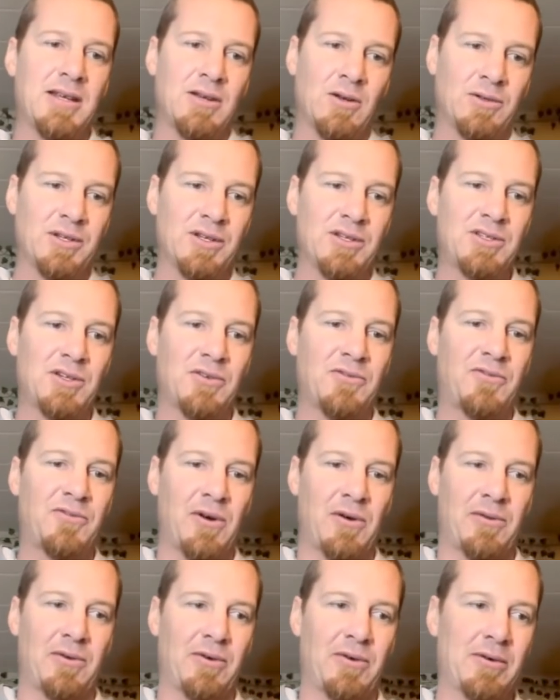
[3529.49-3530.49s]
illness, or
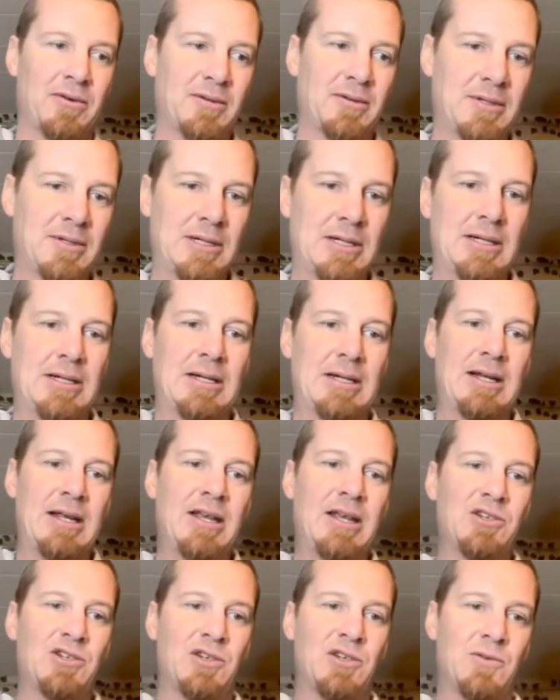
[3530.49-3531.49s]
further
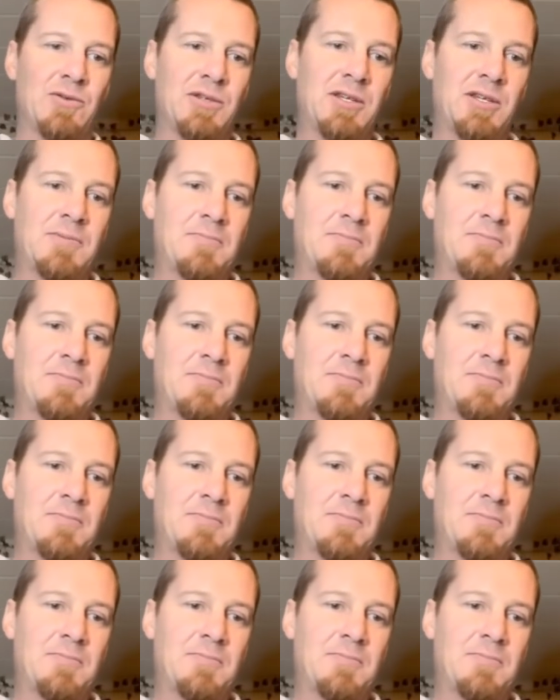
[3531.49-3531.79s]
issues.